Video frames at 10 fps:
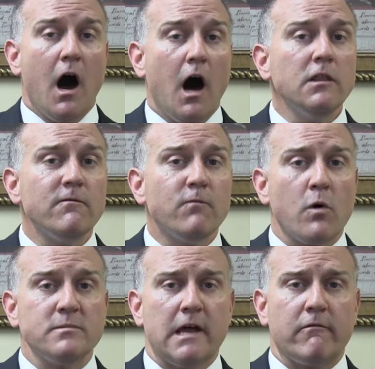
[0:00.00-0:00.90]
Other
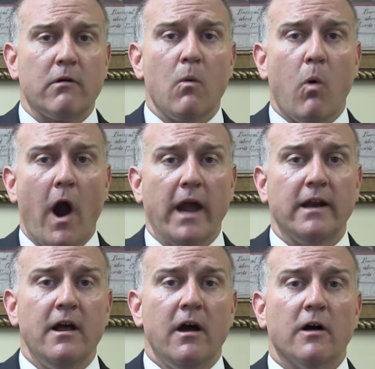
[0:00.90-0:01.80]
forms that are
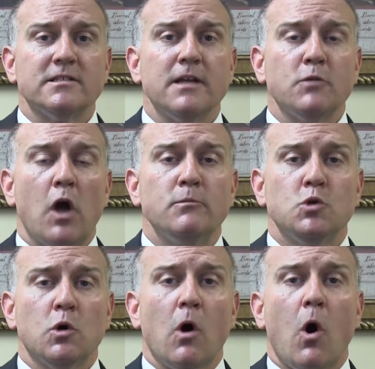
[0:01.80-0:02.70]
required are
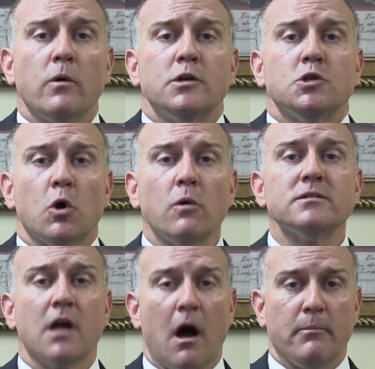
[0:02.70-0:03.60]
sometimes your own
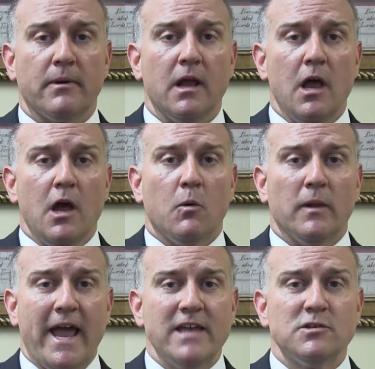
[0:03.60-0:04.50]
insurance company
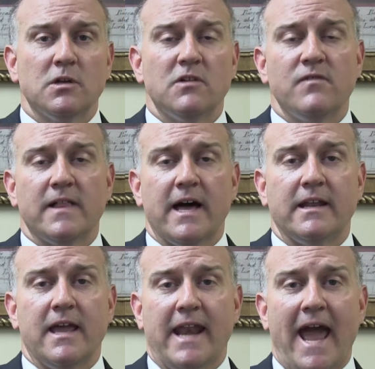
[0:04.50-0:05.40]
will ask you to fill
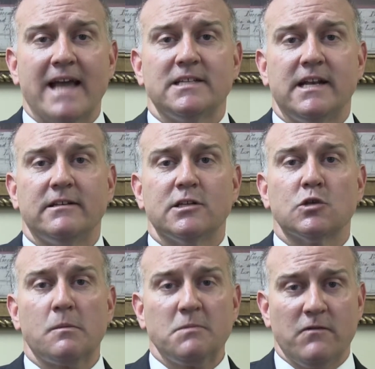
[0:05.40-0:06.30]
out an accident
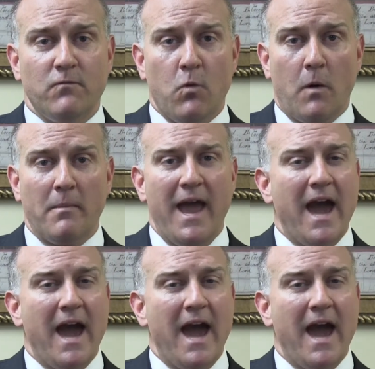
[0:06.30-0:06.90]
description form.